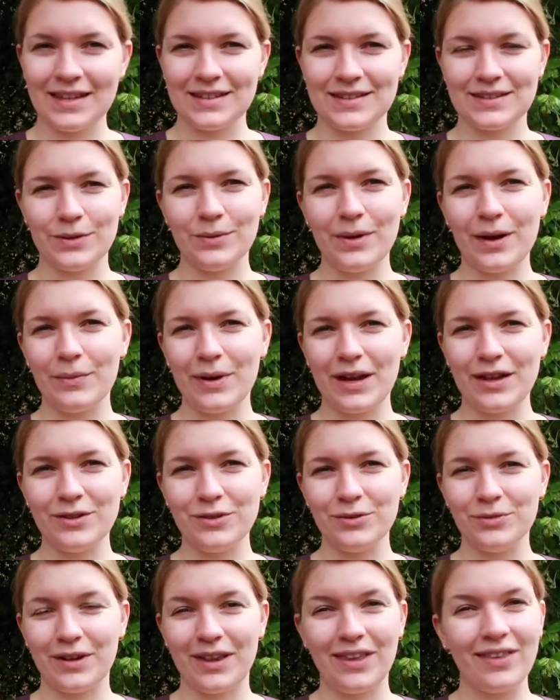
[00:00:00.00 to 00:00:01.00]
So I
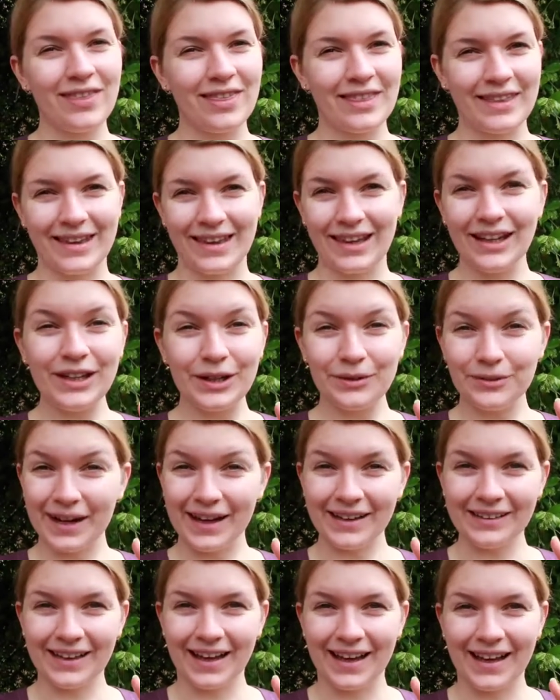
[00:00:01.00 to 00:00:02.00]
went with
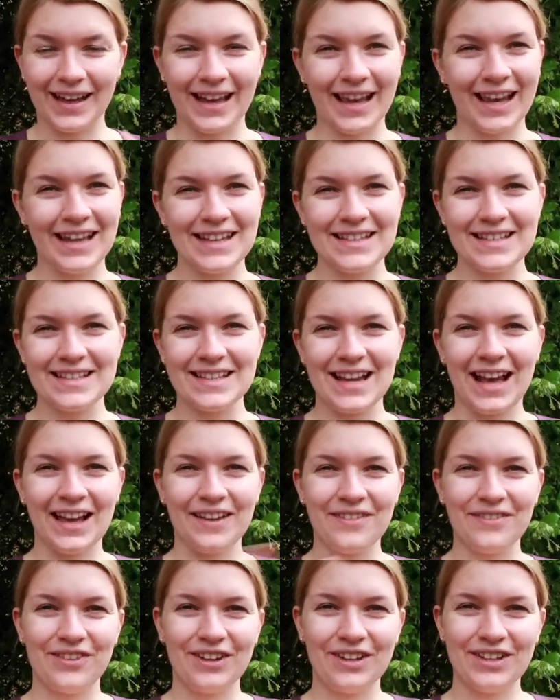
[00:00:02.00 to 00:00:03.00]
Geekerella and
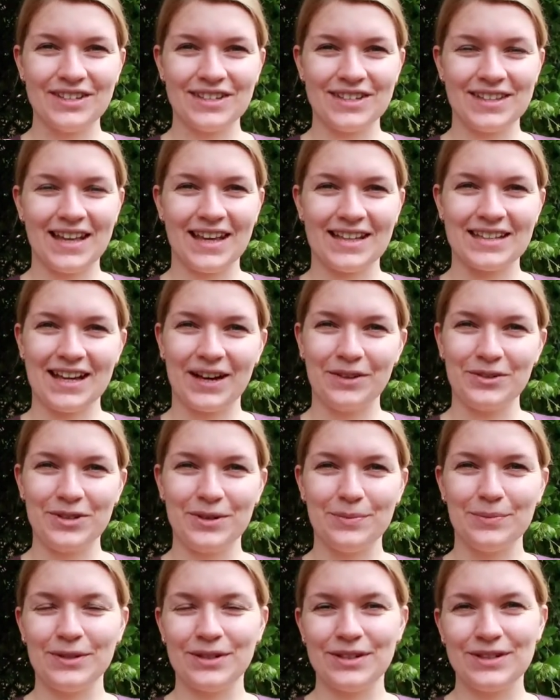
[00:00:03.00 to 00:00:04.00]
I finished that
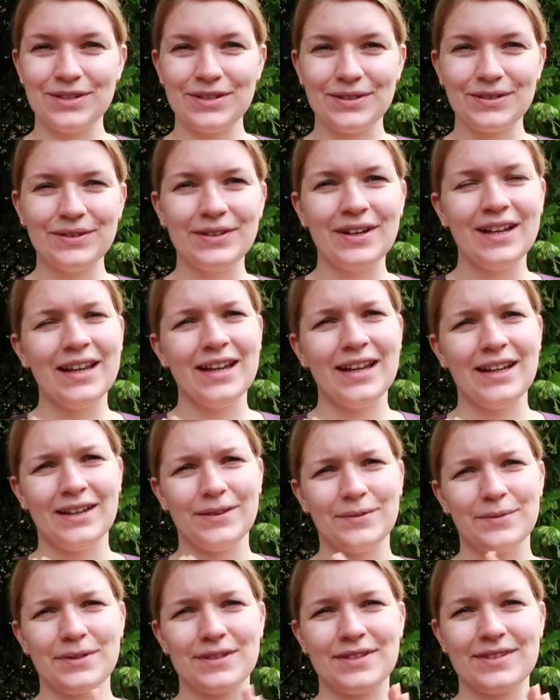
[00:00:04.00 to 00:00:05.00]
audiobook too.
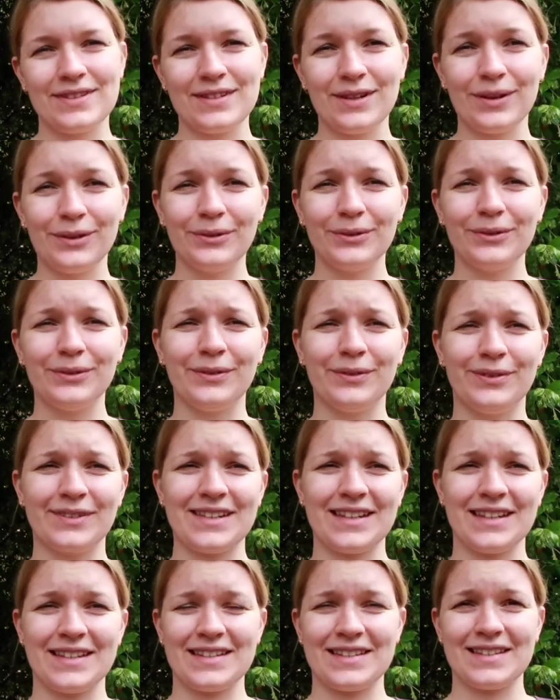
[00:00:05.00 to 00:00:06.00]
It was so
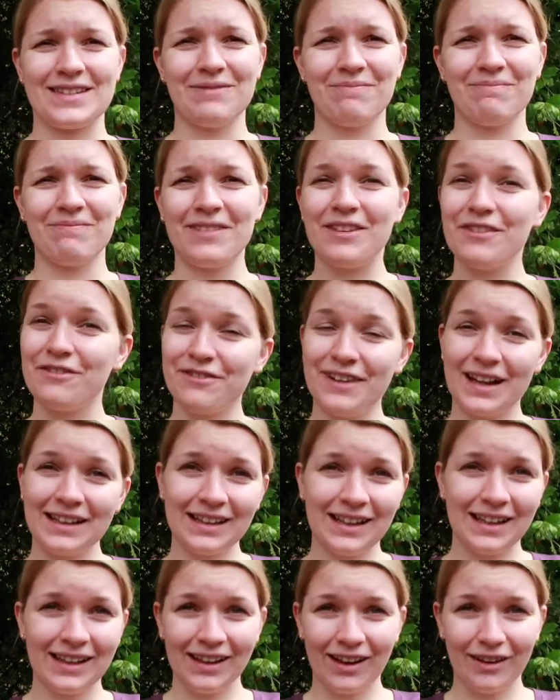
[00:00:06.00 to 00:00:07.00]
just fun
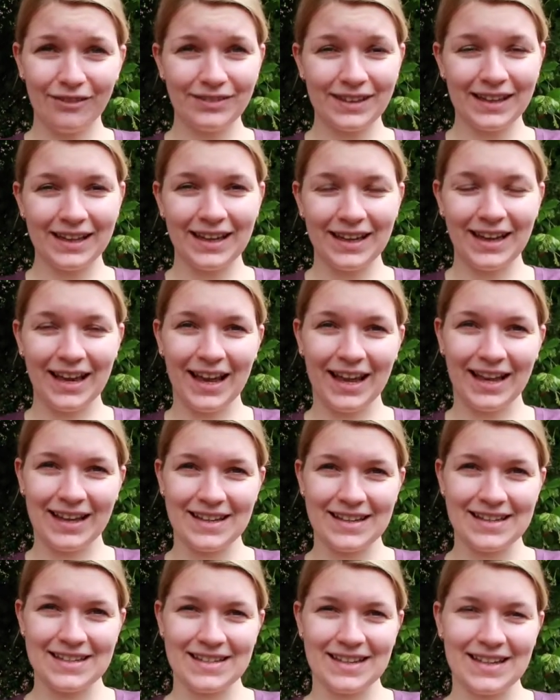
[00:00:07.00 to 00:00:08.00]
and lovely,
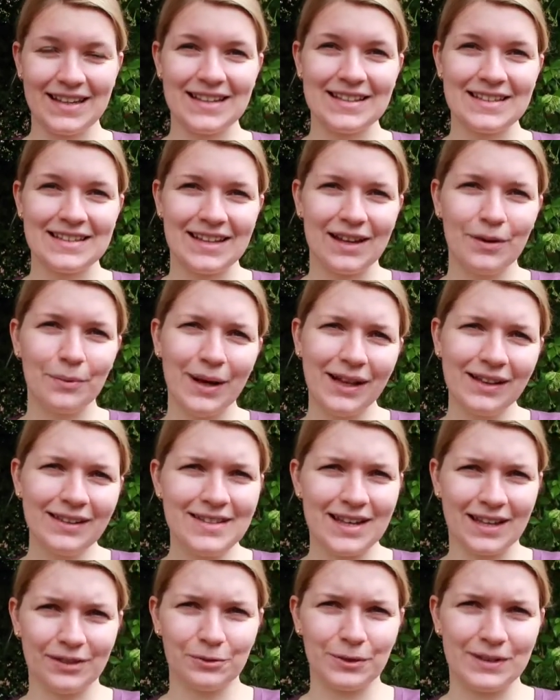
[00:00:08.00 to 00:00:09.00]
and it's a well
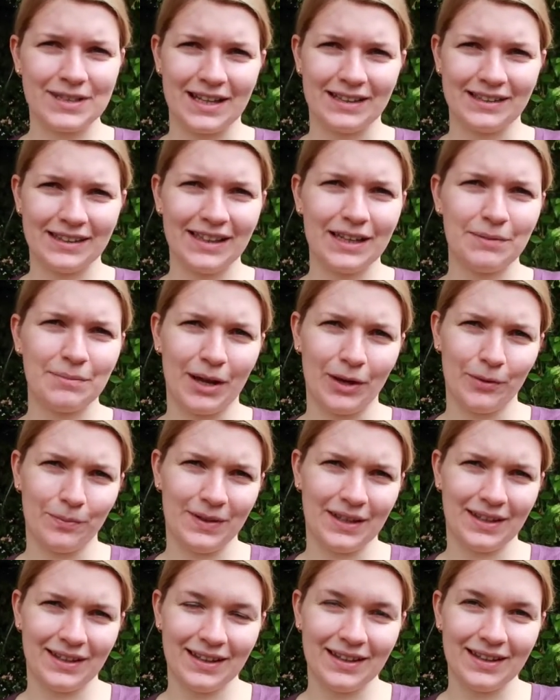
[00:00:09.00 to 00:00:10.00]
done retelling in my
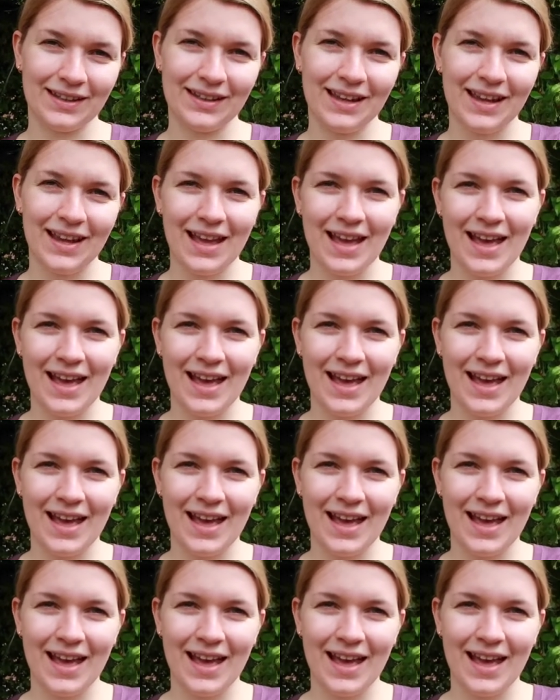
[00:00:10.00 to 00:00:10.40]
opinion.